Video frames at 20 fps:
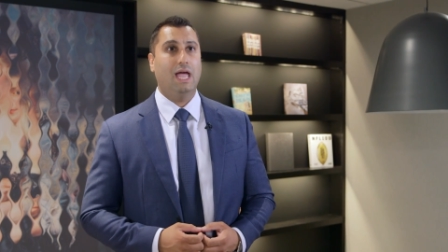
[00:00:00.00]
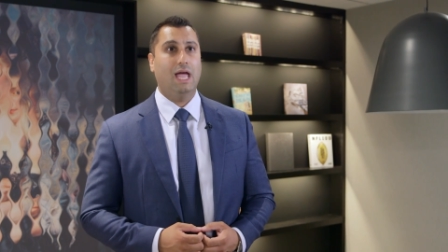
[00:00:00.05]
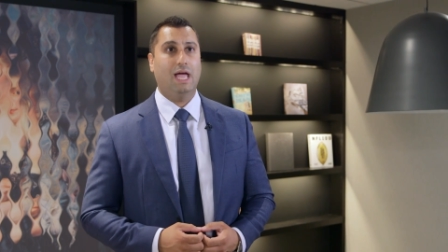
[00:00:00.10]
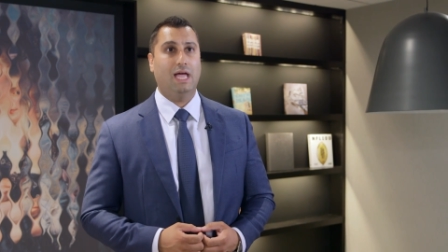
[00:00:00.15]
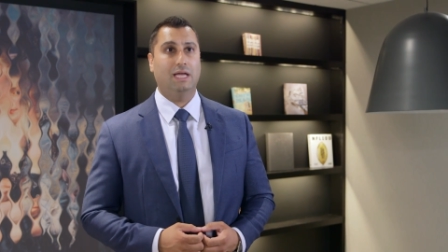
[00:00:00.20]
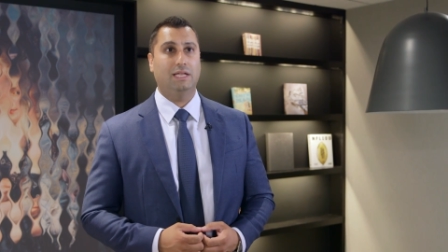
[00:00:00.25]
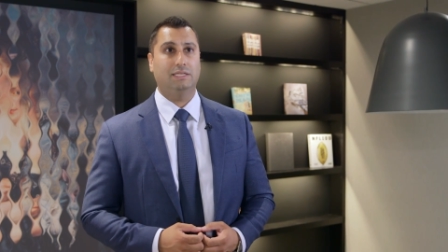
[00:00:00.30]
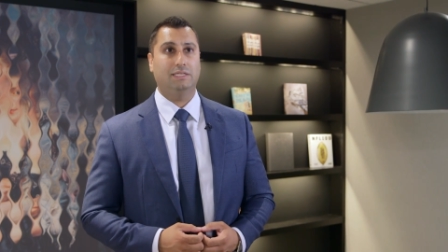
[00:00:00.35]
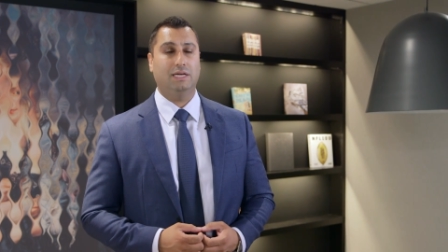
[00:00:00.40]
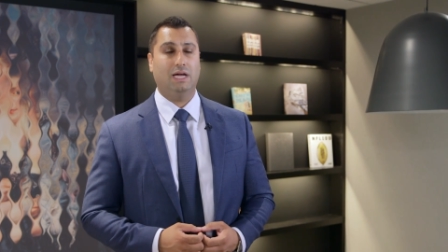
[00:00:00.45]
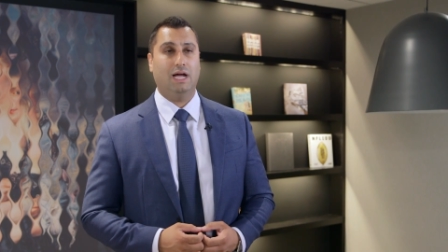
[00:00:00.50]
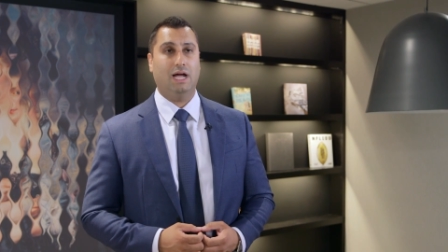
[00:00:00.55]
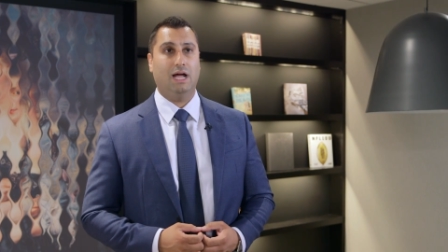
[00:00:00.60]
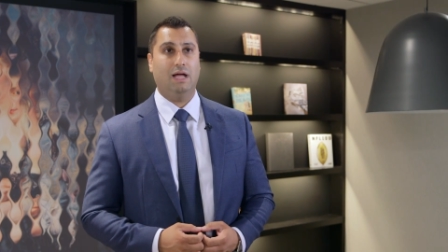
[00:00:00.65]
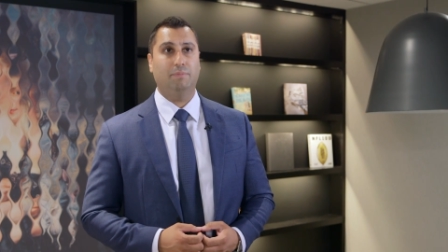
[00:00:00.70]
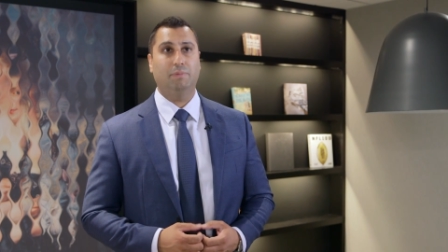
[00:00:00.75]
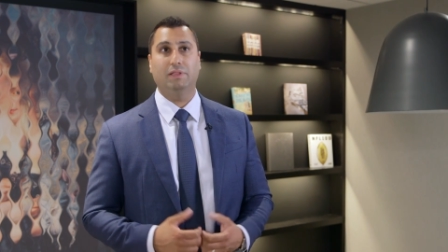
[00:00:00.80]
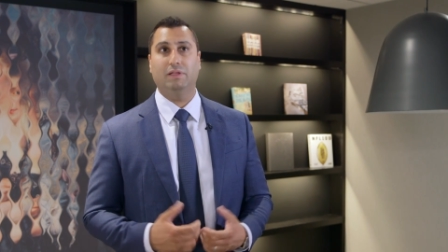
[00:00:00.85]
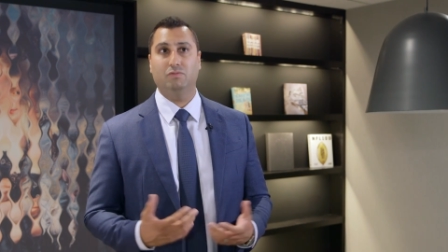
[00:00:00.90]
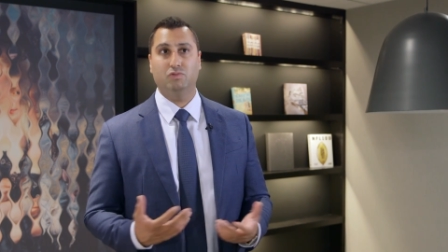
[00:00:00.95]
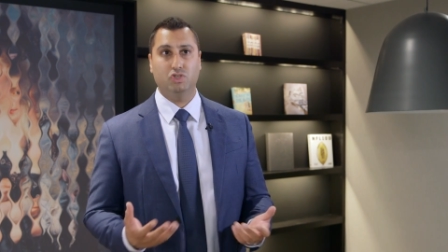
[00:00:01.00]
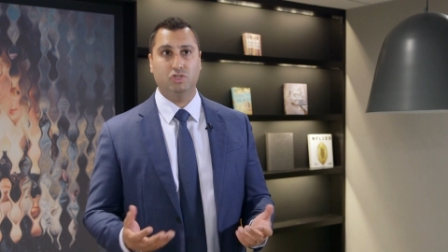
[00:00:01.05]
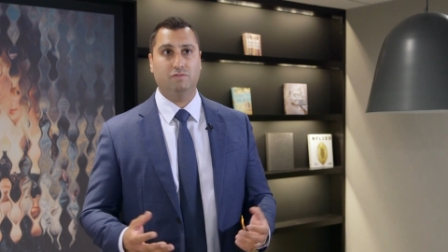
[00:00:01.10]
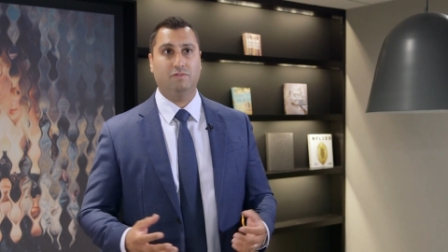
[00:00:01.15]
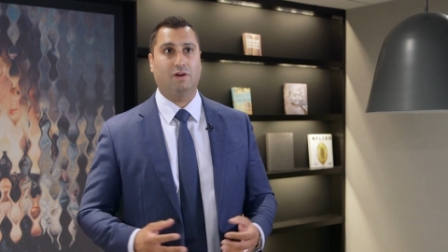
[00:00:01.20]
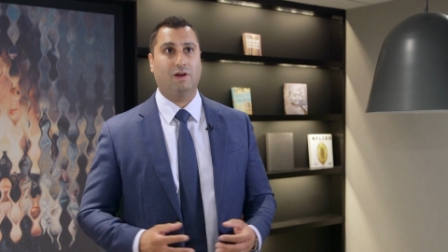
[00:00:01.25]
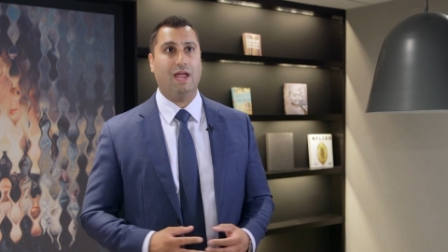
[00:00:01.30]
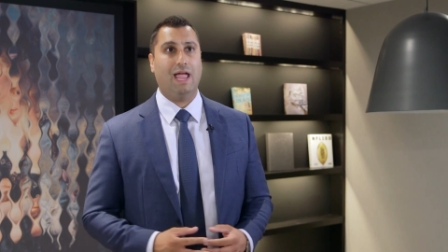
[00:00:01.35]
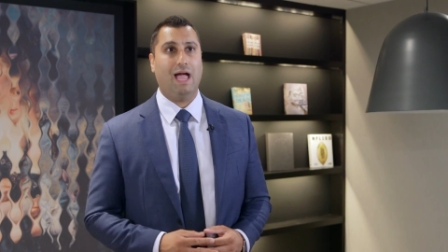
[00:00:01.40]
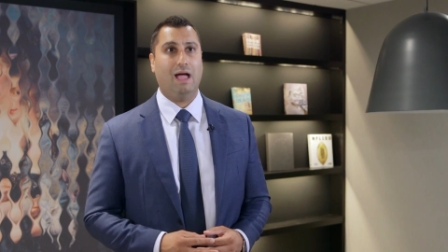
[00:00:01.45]
And I believe she's
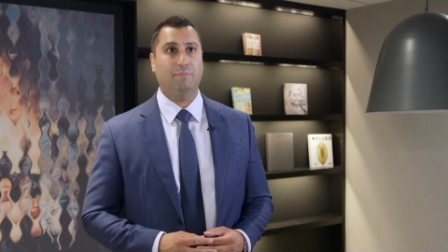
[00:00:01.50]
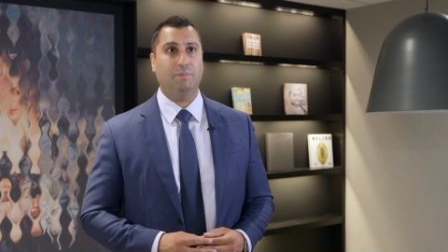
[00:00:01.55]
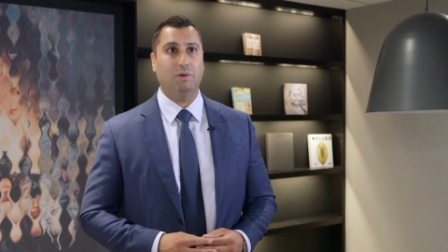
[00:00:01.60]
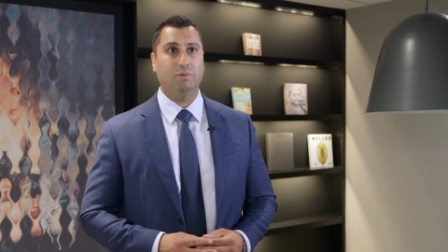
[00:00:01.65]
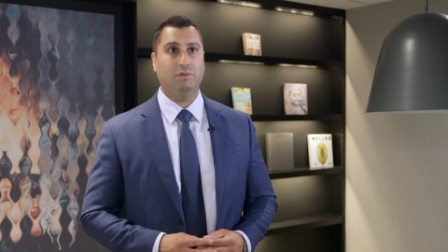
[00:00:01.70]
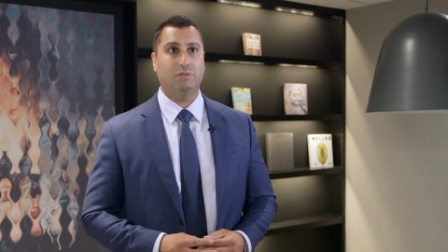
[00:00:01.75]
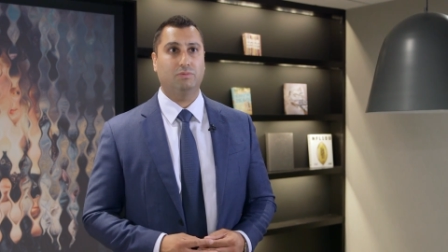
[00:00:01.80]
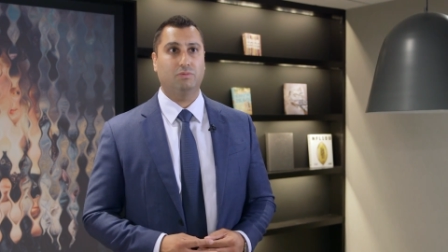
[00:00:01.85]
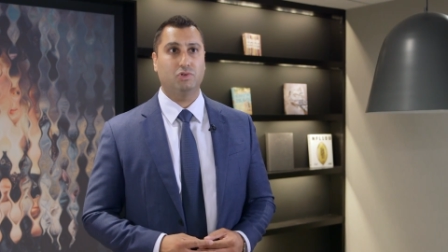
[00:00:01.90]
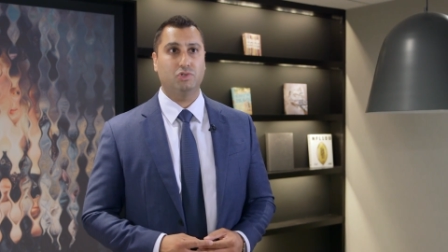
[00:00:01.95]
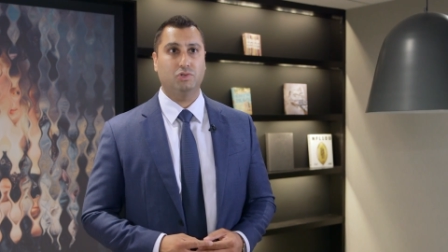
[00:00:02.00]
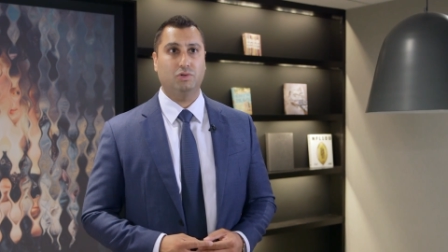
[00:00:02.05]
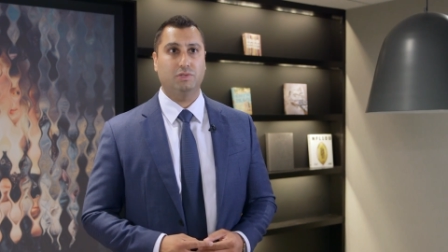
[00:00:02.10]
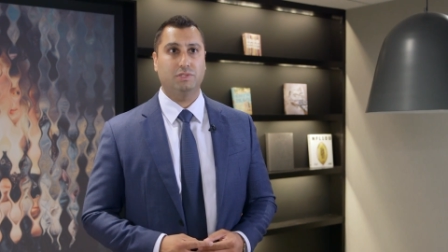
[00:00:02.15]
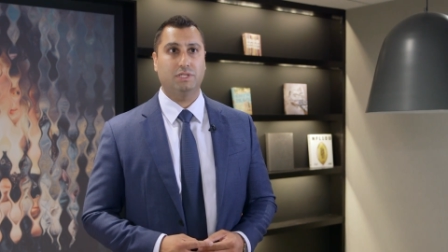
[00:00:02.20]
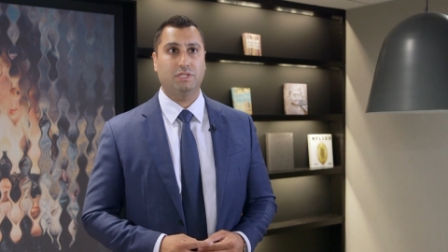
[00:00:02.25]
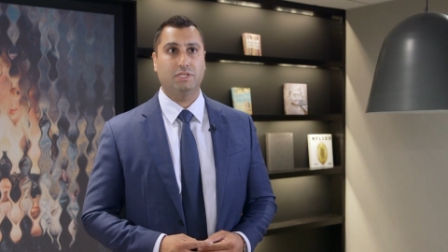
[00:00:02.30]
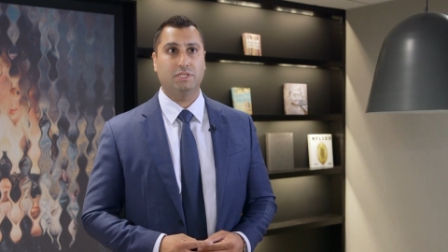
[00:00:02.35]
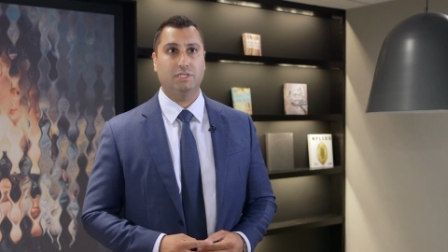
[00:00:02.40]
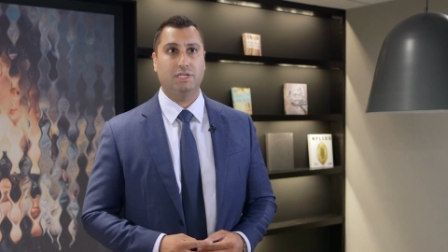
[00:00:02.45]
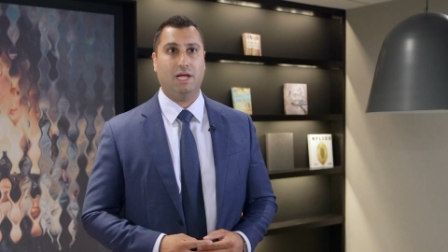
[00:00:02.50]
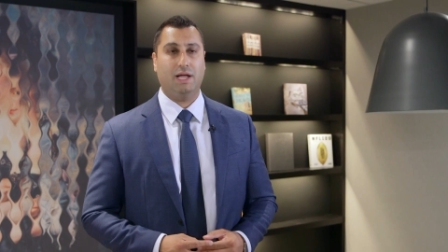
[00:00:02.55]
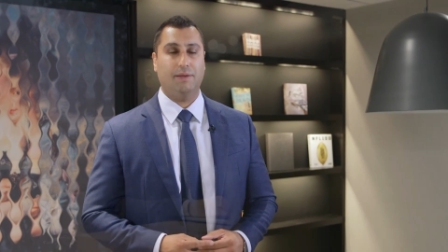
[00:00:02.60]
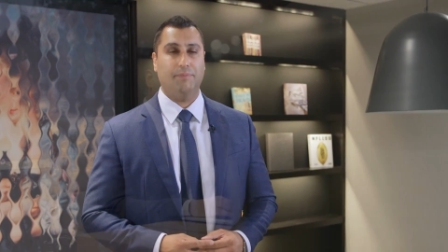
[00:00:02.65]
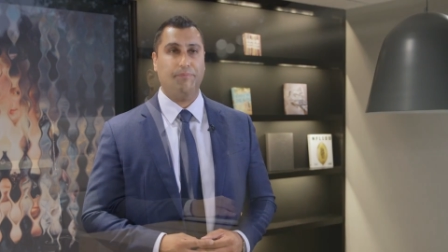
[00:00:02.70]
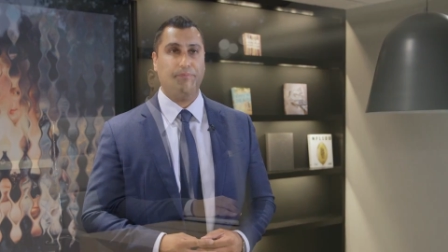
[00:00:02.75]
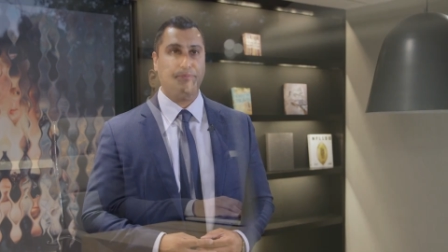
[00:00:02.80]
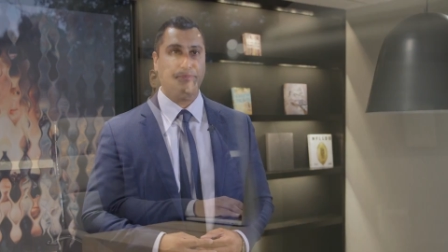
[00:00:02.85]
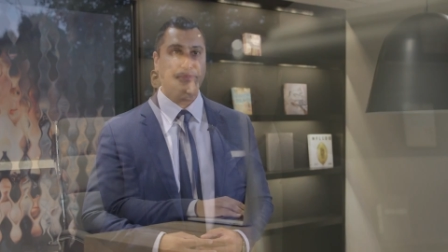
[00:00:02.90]
very happy with the results at this time.